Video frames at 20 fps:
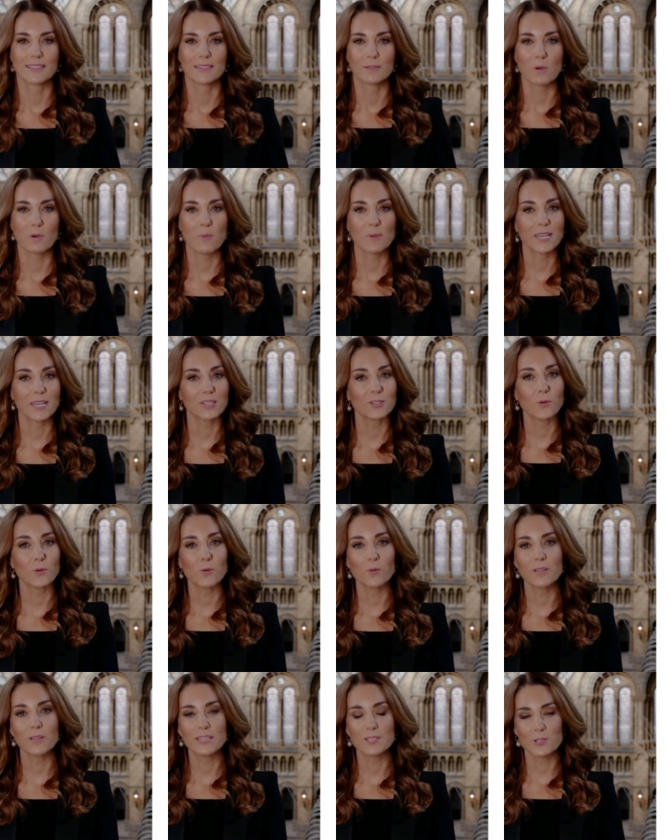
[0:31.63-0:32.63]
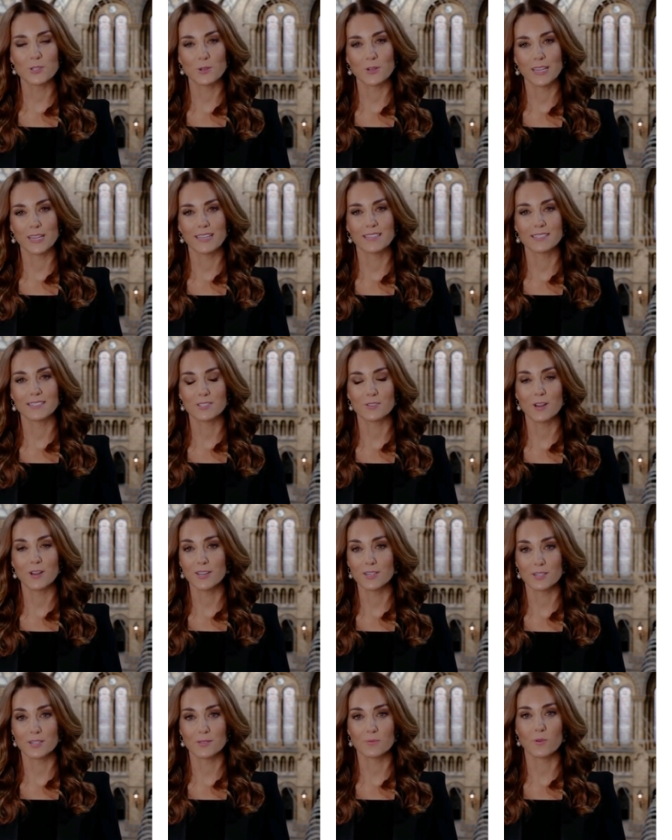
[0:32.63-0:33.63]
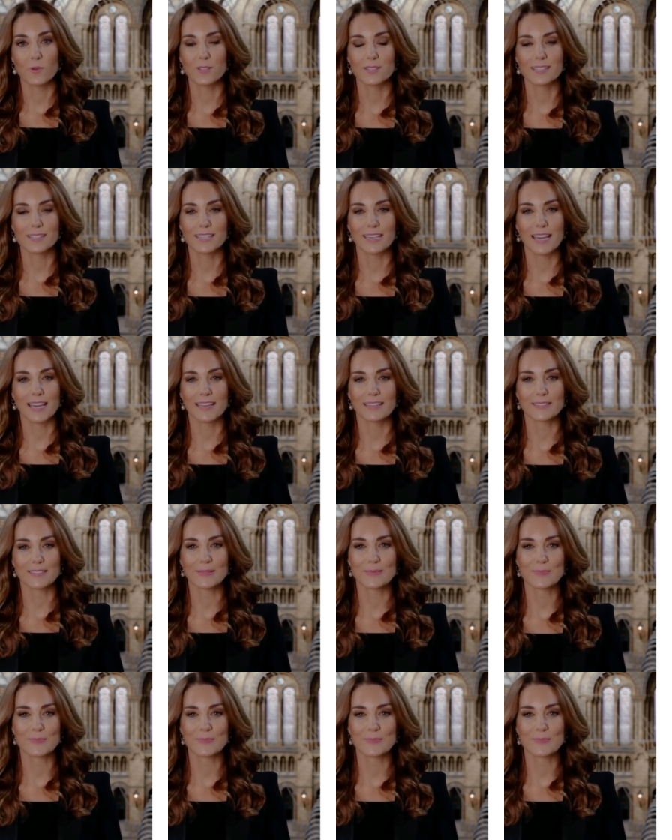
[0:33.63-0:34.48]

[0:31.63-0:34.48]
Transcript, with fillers: where we can all enjoy its treasures once again.